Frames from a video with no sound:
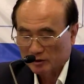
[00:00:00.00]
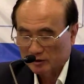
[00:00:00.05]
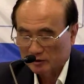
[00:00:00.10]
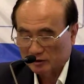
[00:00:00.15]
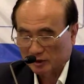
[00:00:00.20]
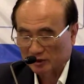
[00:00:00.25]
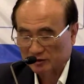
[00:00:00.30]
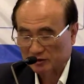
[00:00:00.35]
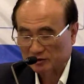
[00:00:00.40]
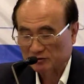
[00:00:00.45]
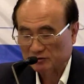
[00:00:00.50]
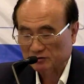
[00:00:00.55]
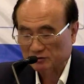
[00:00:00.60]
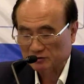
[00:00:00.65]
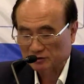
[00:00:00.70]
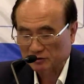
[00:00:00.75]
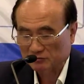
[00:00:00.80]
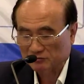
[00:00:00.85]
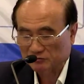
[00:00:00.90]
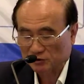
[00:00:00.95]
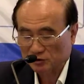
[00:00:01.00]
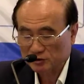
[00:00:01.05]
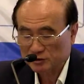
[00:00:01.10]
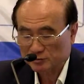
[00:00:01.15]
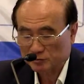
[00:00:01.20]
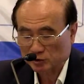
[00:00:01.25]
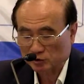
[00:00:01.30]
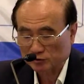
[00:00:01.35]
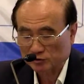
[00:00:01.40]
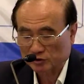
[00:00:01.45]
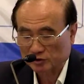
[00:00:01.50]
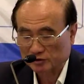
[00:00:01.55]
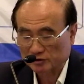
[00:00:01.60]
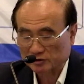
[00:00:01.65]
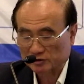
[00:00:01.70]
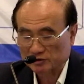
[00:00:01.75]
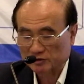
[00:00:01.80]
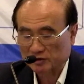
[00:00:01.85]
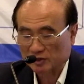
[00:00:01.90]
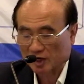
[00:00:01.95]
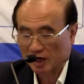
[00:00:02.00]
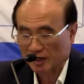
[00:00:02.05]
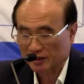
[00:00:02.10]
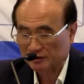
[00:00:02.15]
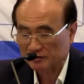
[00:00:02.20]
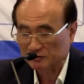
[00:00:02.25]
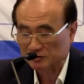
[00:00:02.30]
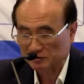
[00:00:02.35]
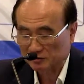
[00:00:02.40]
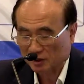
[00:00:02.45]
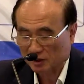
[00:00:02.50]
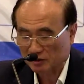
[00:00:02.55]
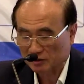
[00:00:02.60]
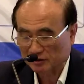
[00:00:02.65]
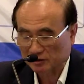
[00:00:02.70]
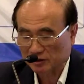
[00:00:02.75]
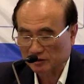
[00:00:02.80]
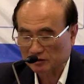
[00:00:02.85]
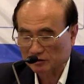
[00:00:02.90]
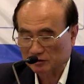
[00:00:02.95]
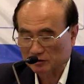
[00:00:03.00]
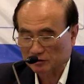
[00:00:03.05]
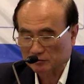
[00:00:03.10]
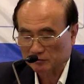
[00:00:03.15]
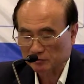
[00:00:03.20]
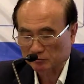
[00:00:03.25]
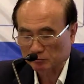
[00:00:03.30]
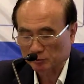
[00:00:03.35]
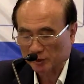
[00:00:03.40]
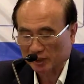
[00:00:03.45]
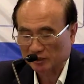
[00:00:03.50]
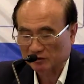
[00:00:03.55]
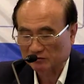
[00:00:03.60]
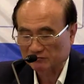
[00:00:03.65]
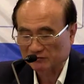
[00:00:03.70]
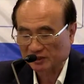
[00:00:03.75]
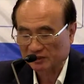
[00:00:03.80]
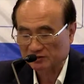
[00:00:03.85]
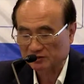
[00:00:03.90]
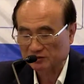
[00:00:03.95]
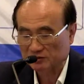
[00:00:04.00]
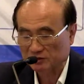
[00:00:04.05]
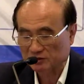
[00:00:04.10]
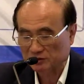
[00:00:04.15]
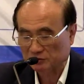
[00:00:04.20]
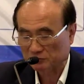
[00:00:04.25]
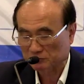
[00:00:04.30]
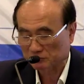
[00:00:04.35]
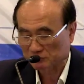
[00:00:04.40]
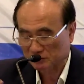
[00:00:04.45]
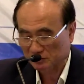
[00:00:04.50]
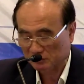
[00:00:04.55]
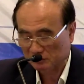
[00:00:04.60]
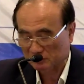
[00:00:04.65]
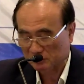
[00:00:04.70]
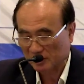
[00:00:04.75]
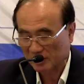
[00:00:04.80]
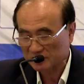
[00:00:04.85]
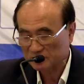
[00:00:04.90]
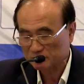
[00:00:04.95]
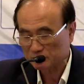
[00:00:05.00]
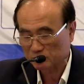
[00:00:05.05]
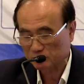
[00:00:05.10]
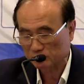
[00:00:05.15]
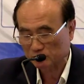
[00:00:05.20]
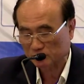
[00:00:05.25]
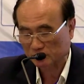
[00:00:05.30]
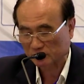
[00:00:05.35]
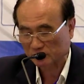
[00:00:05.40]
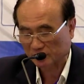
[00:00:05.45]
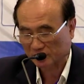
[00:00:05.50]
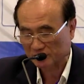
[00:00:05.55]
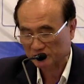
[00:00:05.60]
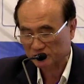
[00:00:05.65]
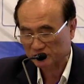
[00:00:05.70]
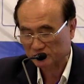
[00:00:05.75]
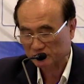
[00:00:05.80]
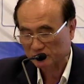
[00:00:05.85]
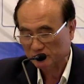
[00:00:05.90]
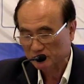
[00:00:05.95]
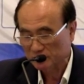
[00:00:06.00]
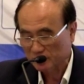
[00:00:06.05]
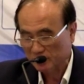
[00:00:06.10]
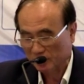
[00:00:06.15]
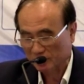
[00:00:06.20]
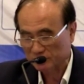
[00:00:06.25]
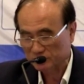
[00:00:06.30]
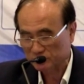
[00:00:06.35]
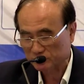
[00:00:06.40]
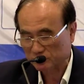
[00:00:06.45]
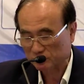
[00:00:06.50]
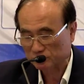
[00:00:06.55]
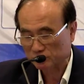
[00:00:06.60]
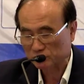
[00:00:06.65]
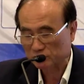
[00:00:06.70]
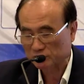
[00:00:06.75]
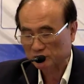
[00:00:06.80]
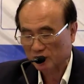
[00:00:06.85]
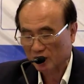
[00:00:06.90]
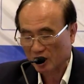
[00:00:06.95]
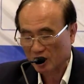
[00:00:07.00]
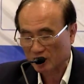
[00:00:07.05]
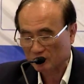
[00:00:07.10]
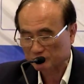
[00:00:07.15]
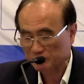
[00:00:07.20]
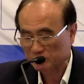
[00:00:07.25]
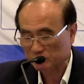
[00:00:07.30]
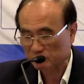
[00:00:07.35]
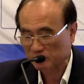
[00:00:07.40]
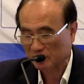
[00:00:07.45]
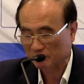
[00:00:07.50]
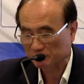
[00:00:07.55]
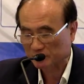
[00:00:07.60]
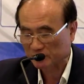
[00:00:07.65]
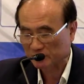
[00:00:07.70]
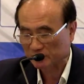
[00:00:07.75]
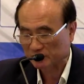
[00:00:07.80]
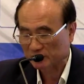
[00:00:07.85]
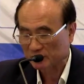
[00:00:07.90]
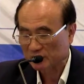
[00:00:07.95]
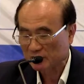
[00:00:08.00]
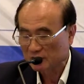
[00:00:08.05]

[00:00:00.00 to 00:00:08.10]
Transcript: Now, the fourth protein is the RNA binding factor. The last protein I show you, the RP1B.